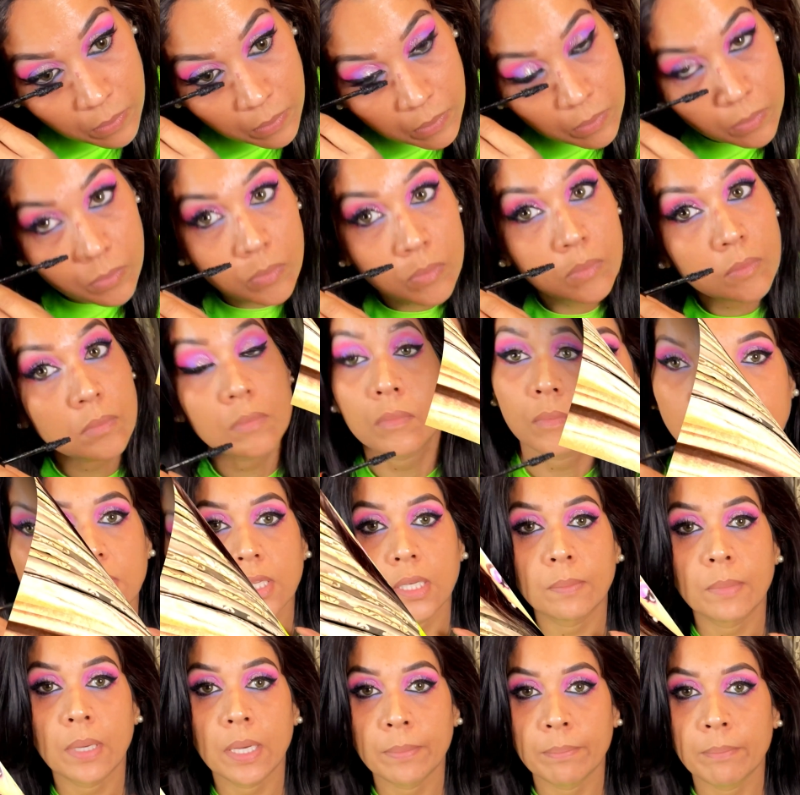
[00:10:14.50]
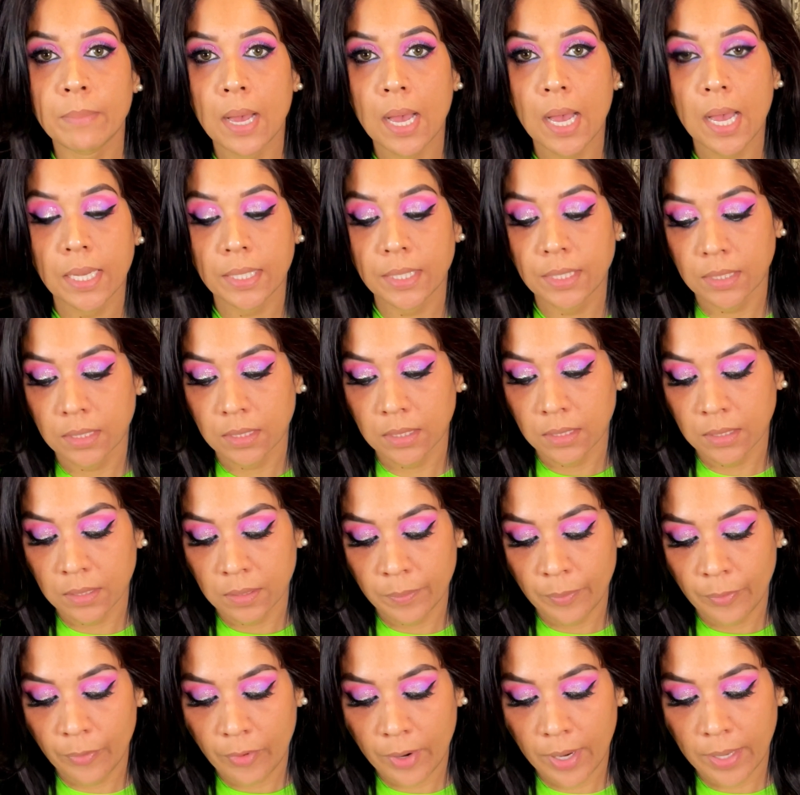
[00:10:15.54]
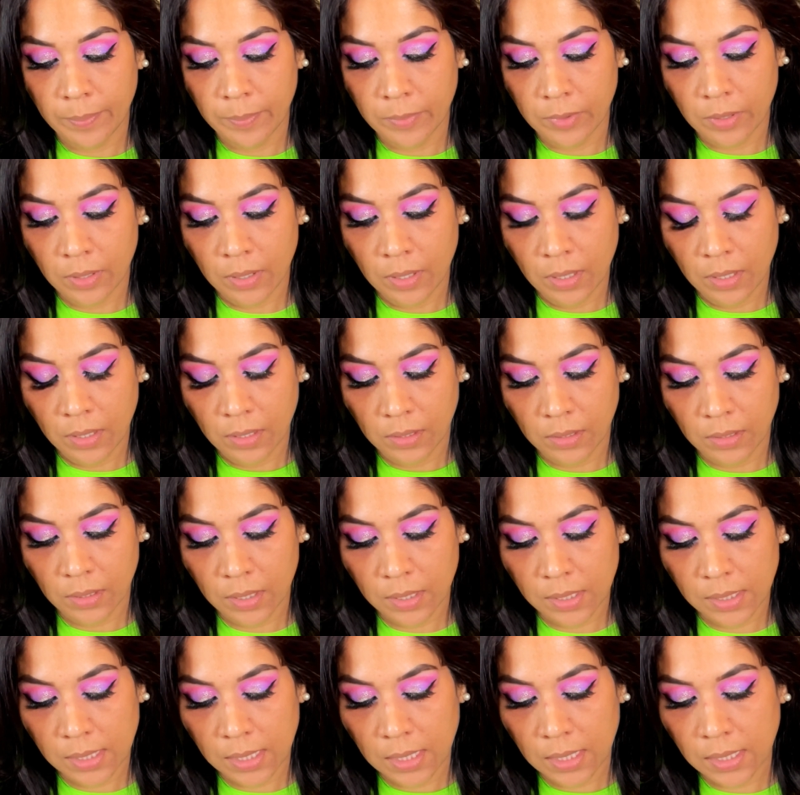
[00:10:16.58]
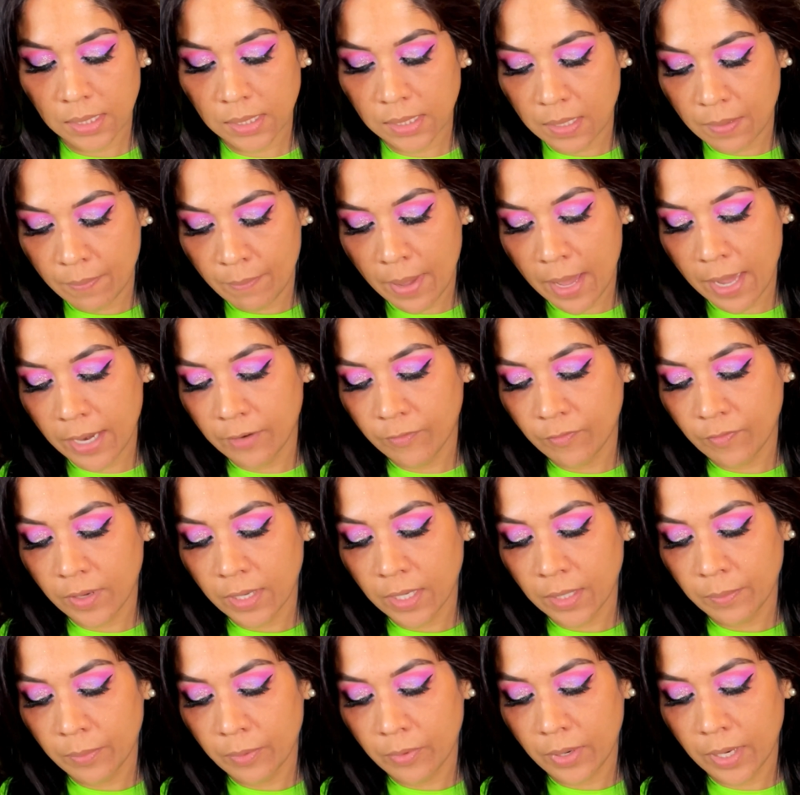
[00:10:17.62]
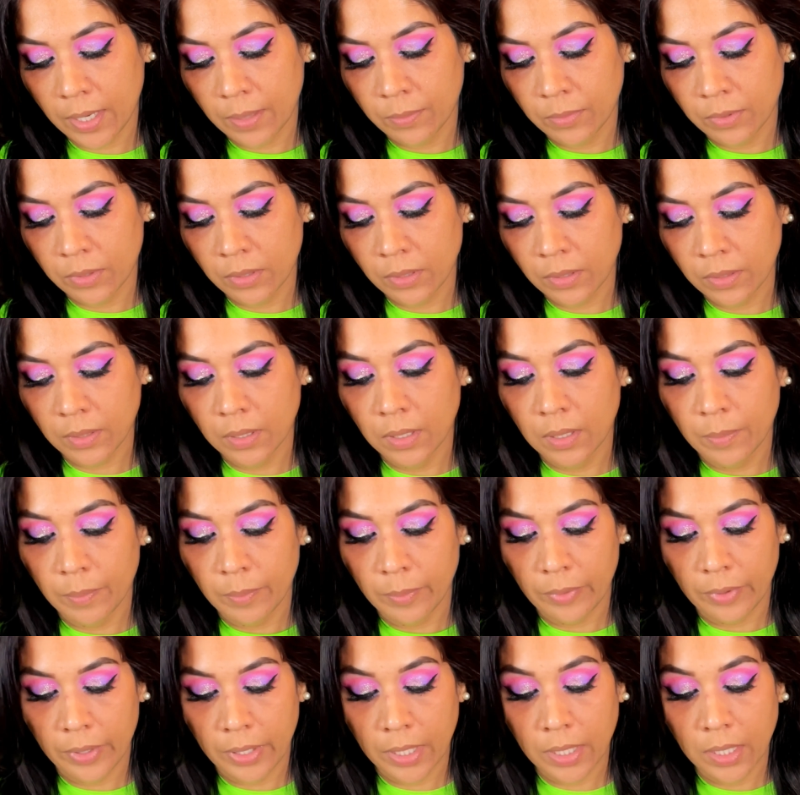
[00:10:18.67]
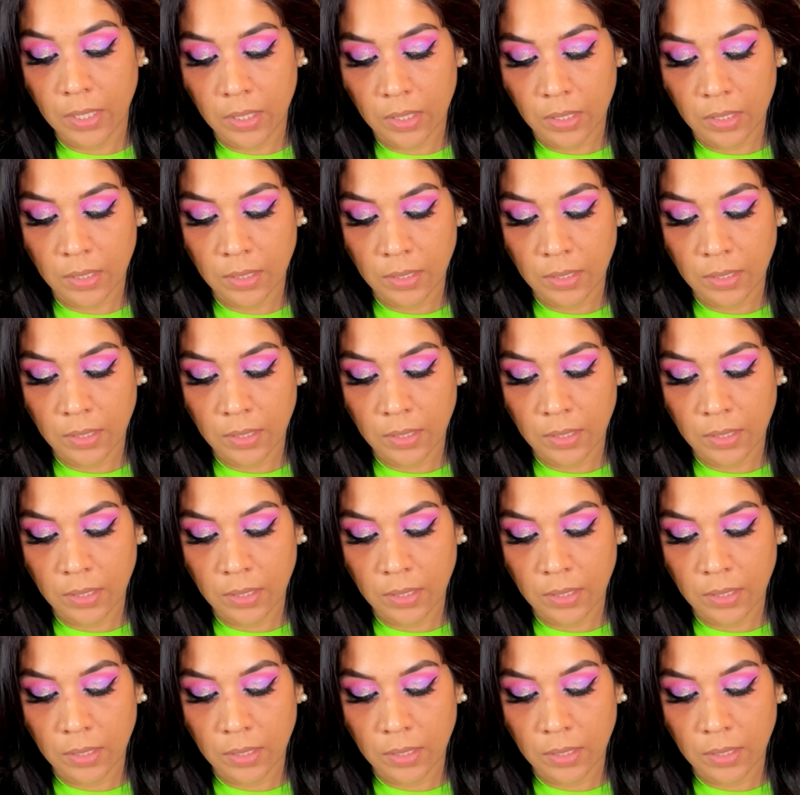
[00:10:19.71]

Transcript: I'll be using my MAC primer. This is a mattifying primer, pretty good.